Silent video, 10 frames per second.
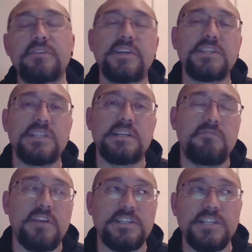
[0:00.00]
eventually
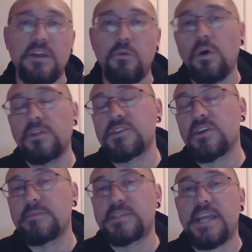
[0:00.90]
reaching 1
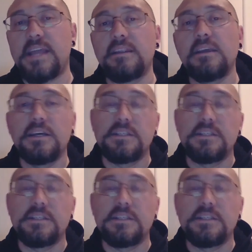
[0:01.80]
× 10